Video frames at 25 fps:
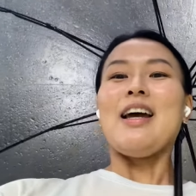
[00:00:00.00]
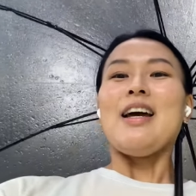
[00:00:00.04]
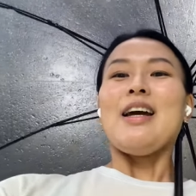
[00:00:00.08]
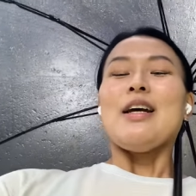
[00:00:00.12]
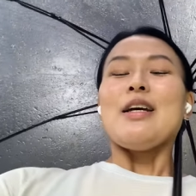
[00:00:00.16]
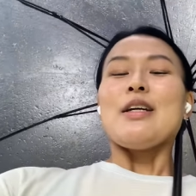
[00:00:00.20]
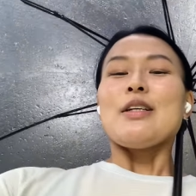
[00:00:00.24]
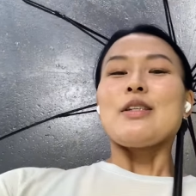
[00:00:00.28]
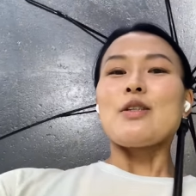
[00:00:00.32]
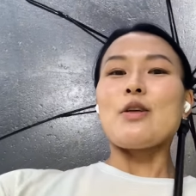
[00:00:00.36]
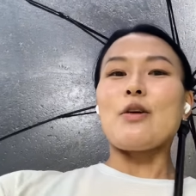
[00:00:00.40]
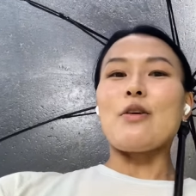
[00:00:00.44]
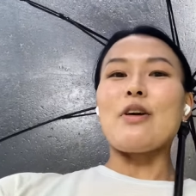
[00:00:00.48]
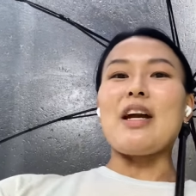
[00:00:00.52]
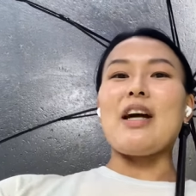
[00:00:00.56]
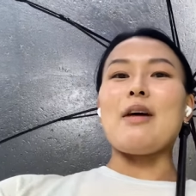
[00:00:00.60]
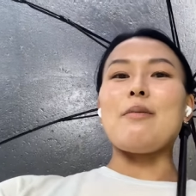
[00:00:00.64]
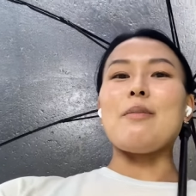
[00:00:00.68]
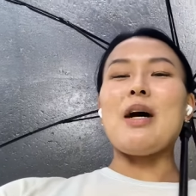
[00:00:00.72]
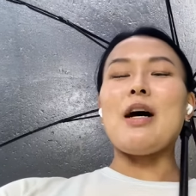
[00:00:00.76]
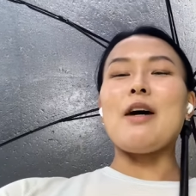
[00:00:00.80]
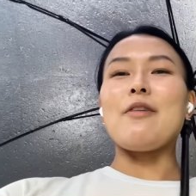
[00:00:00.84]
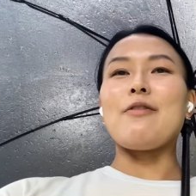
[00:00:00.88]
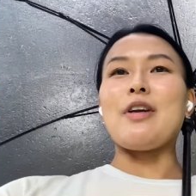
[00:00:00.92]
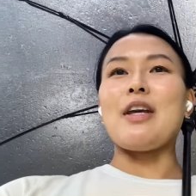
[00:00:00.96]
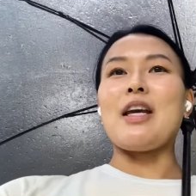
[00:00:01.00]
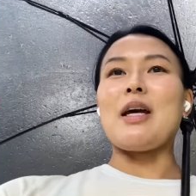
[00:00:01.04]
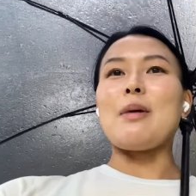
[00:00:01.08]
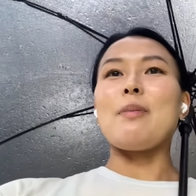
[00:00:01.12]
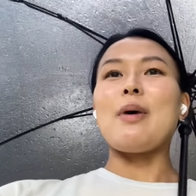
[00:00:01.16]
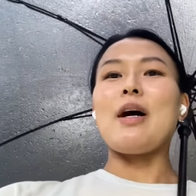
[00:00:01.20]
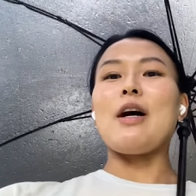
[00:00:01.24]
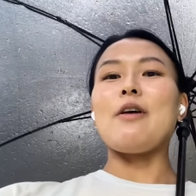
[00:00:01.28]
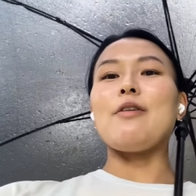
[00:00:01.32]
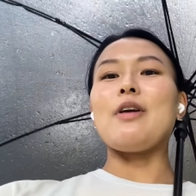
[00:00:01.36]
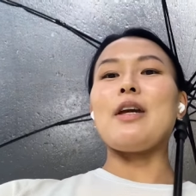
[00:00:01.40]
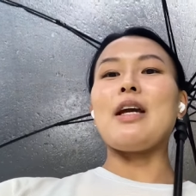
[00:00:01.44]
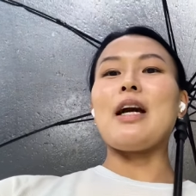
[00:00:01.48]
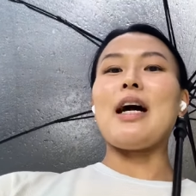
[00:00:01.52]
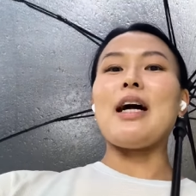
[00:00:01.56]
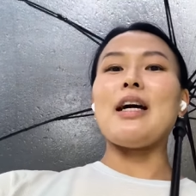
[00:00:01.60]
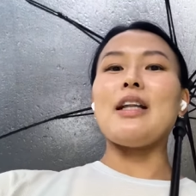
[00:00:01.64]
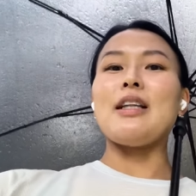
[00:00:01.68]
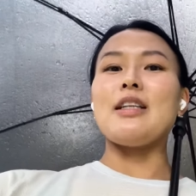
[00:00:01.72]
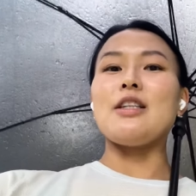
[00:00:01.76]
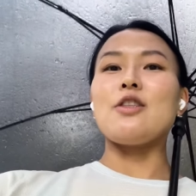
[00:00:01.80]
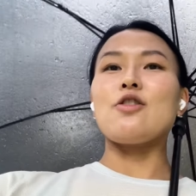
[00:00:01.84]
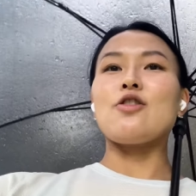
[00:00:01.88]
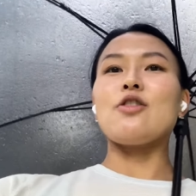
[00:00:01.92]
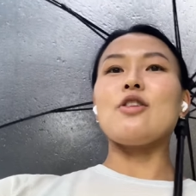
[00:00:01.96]
Sorry, I'm huffing and puffing. I
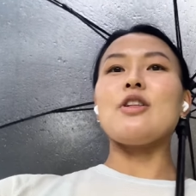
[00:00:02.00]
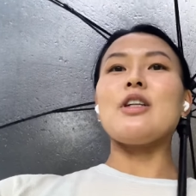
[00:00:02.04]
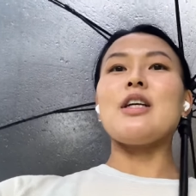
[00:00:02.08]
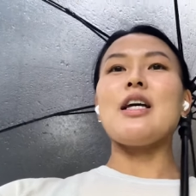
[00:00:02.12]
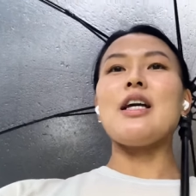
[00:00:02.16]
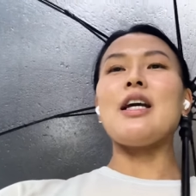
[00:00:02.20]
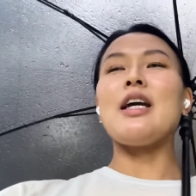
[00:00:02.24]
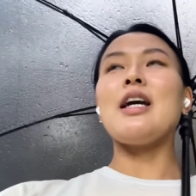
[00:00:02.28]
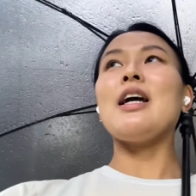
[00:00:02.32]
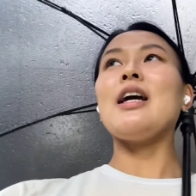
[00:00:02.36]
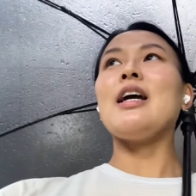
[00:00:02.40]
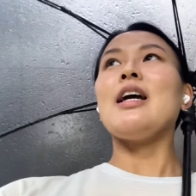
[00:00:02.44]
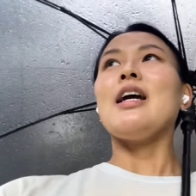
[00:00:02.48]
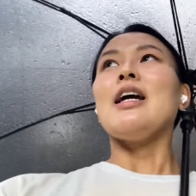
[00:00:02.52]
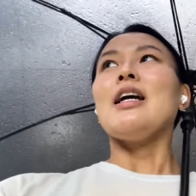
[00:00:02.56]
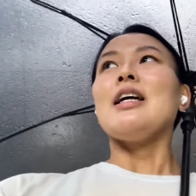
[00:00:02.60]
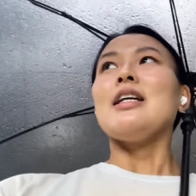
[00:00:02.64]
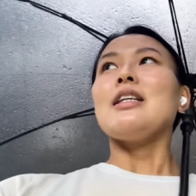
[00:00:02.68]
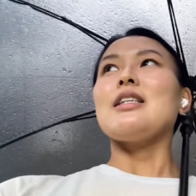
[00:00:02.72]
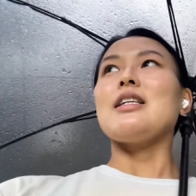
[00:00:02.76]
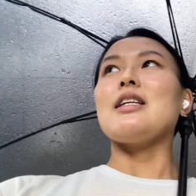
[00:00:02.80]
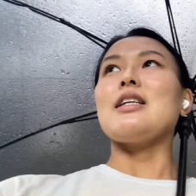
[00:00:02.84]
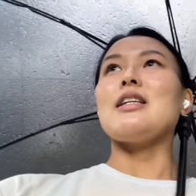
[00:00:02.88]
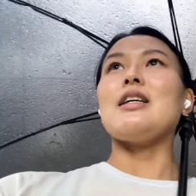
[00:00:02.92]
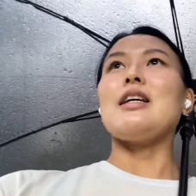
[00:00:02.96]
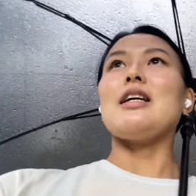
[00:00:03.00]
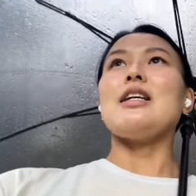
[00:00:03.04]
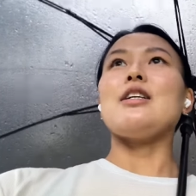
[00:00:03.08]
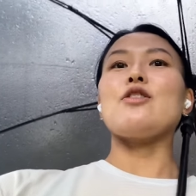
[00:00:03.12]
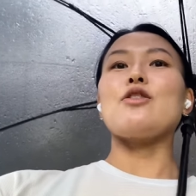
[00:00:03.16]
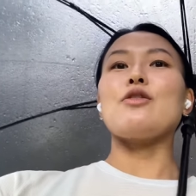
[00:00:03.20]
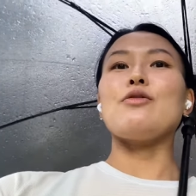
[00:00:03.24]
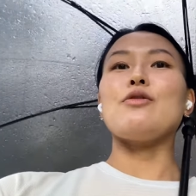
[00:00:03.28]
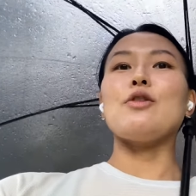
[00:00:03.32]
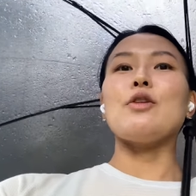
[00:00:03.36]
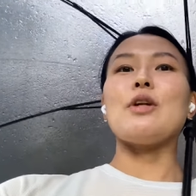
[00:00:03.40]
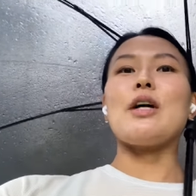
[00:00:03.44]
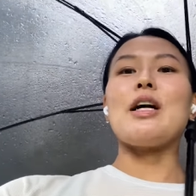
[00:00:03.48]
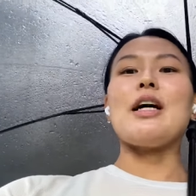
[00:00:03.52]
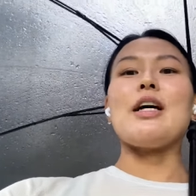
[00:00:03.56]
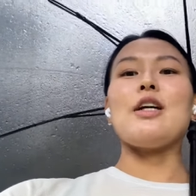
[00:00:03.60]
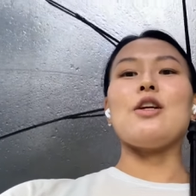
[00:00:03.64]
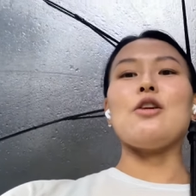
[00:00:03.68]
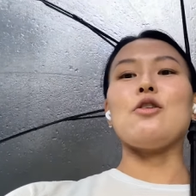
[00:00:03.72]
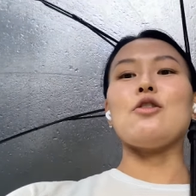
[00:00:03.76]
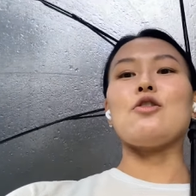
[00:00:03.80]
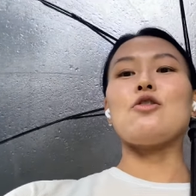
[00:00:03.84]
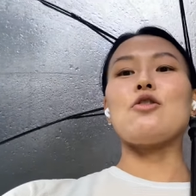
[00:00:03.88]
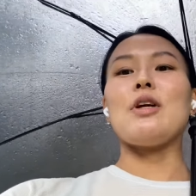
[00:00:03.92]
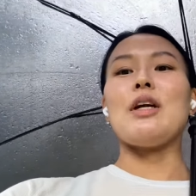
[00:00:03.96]
literally did interval
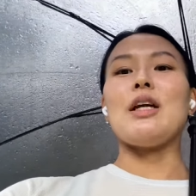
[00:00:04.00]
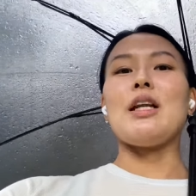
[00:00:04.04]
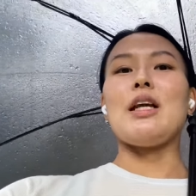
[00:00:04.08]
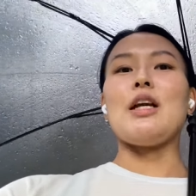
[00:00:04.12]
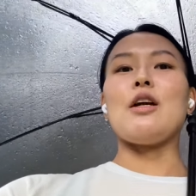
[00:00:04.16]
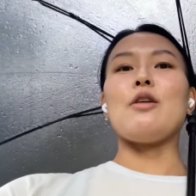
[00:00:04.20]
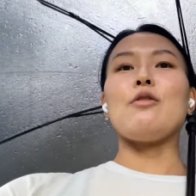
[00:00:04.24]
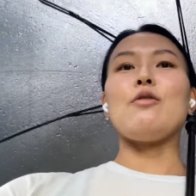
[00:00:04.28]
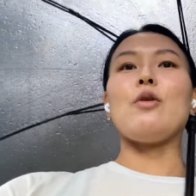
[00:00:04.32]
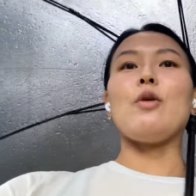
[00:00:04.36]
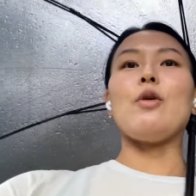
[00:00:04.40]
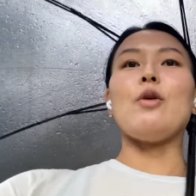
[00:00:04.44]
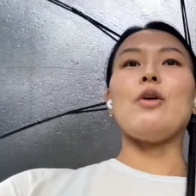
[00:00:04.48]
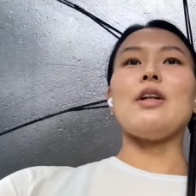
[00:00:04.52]
cardio training for